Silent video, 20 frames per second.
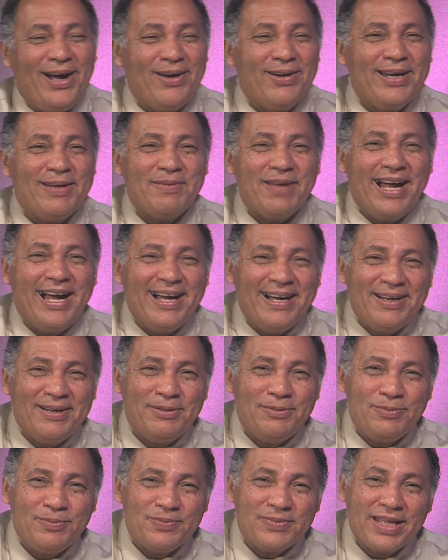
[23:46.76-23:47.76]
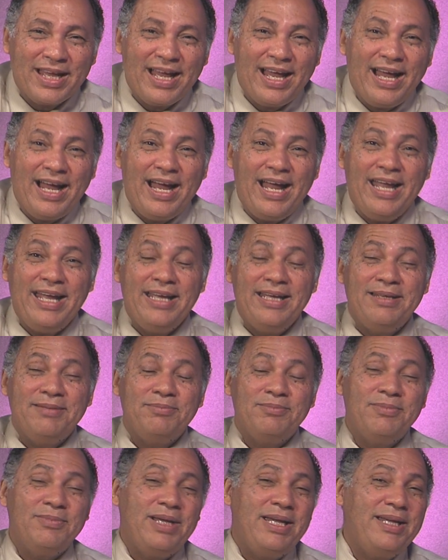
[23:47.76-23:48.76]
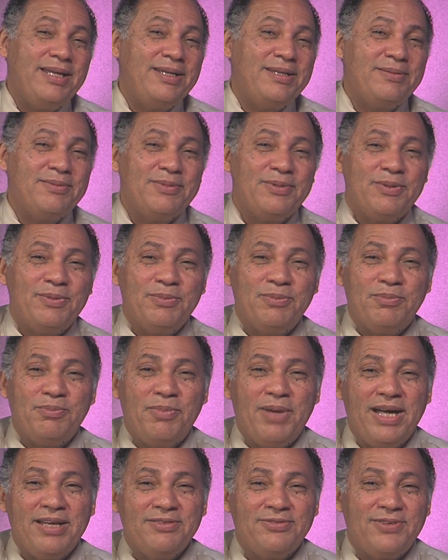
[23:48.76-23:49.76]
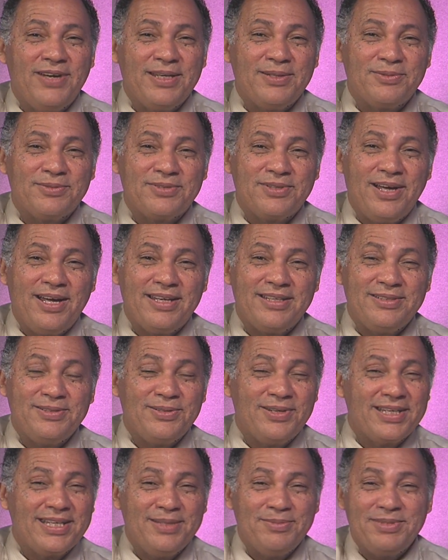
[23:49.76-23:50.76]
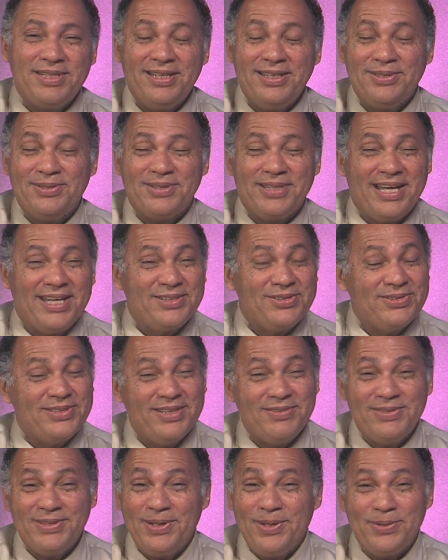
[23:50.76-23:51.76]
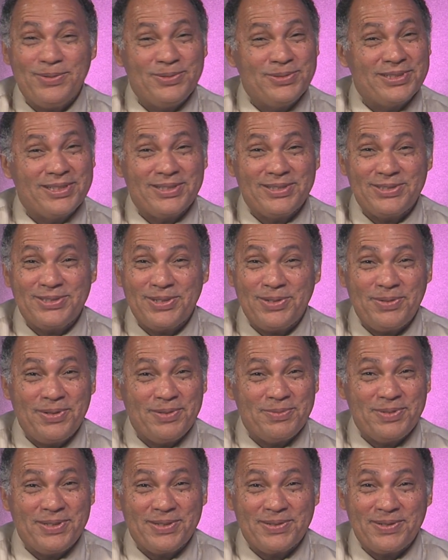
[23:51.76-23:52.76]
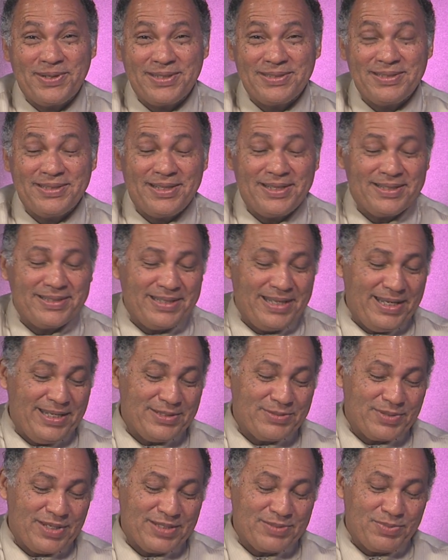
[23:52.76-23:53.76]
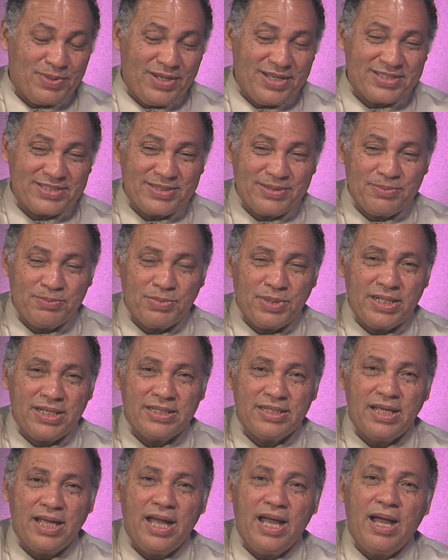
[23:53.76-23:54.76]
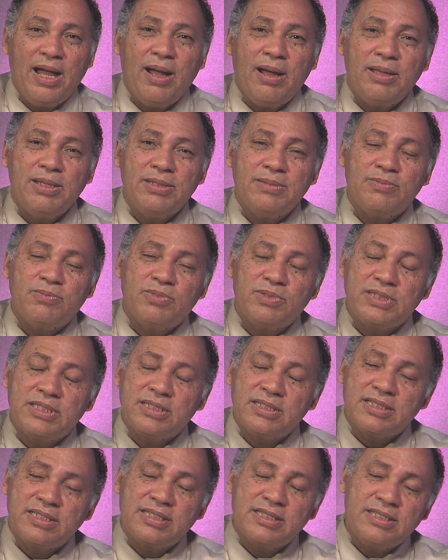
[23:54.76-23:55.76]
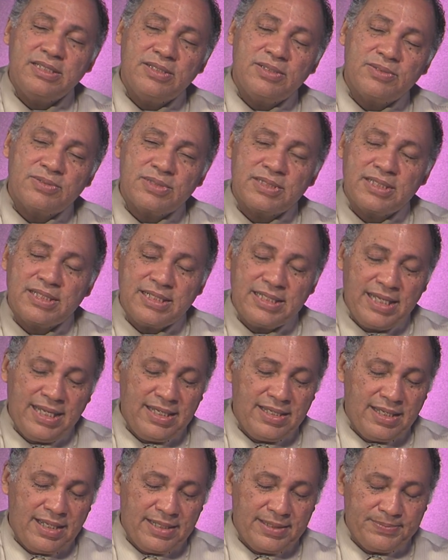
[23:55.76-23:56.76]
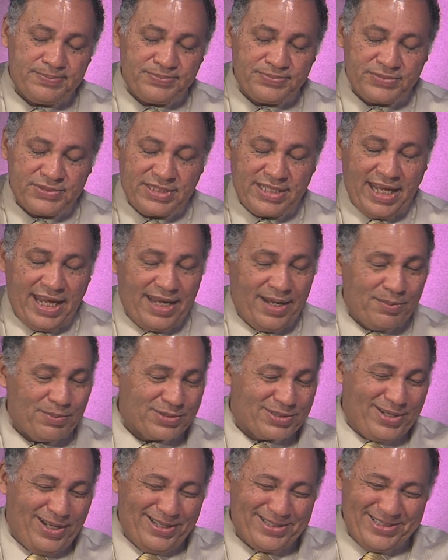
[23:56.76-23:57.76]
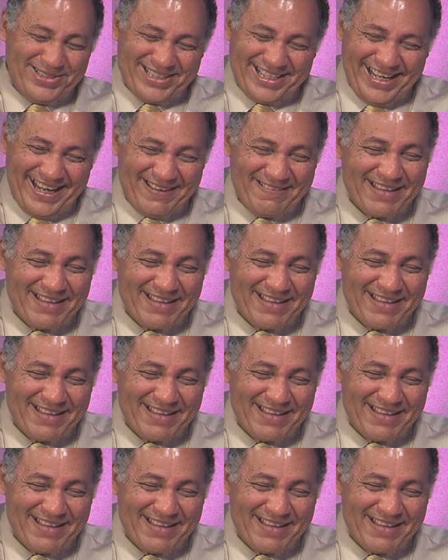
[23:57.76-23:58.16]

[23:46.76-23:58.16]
All right. And my final thought, I keep telling you guys, you never know who's going to show up here on Age-Wise Boston. But Kay, I almost called you.